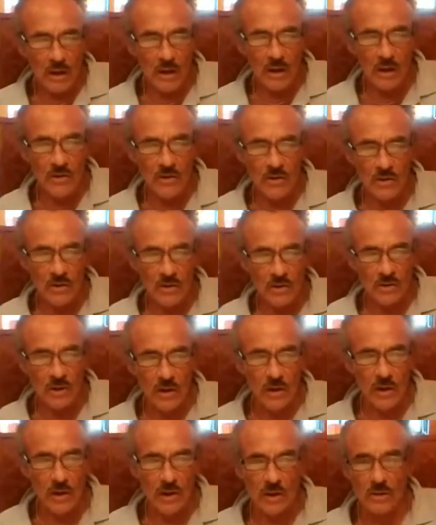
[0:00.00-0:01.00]
a senior
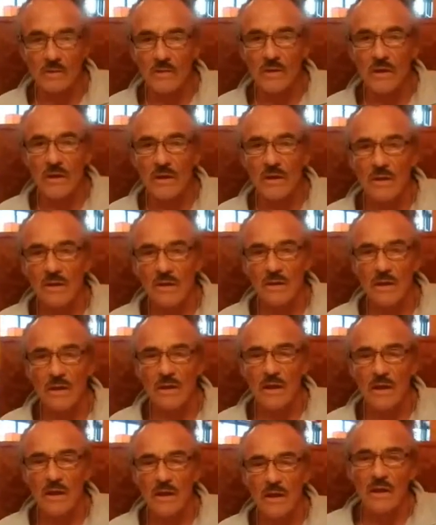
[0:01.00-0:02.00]
dating
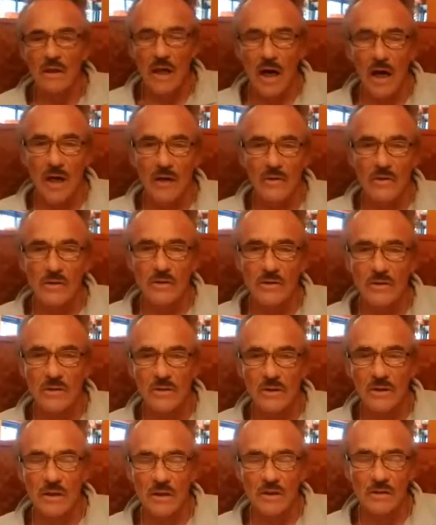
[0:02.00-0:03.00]
guide to
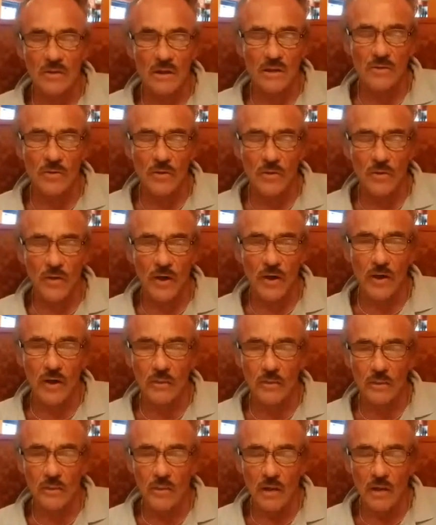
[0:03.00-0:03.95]
successful dating.